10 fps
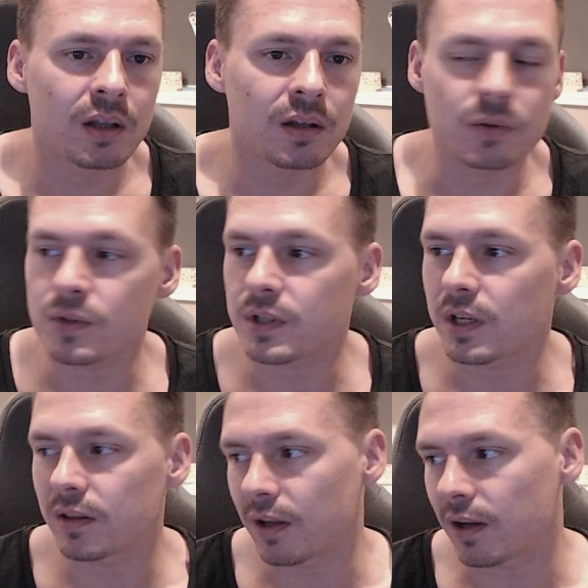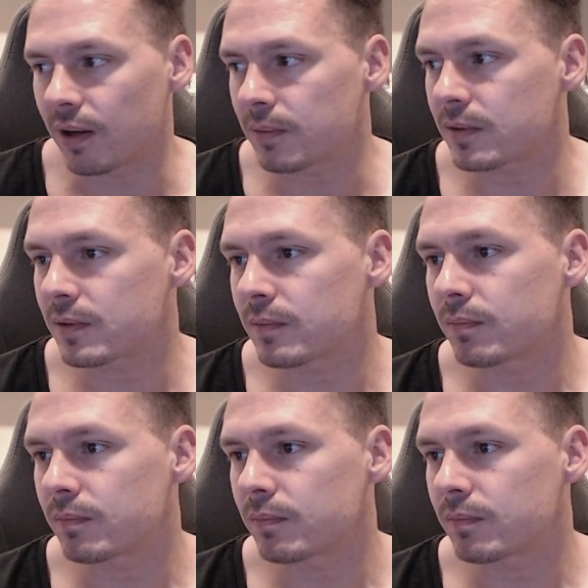to say that